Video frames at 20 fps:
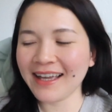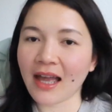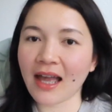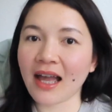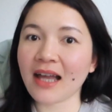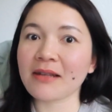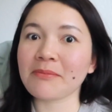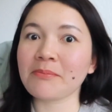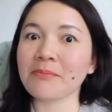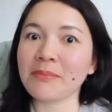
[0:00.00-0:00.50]

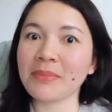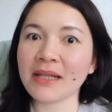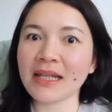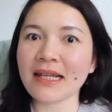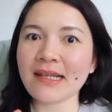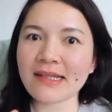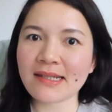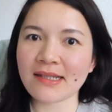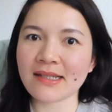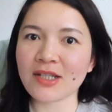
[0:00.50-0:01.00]
And
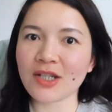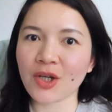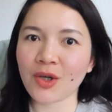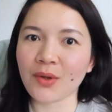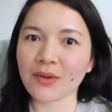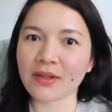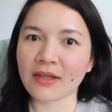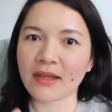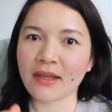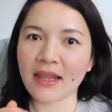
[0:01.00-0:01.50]
please
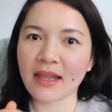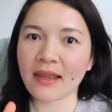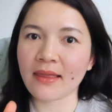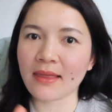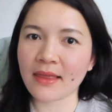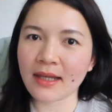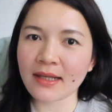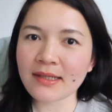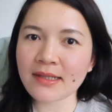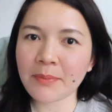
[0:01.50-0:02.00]
note
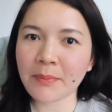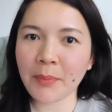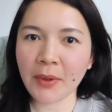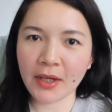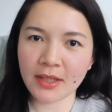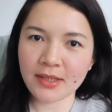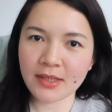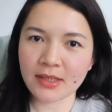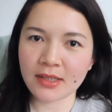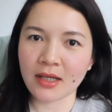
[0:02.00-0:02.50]
that this
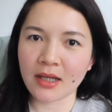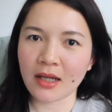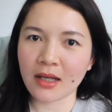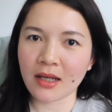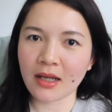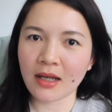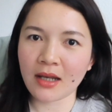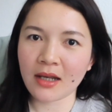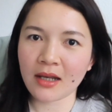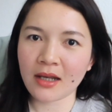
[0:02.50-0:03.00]

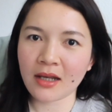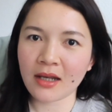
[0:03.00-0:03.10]
person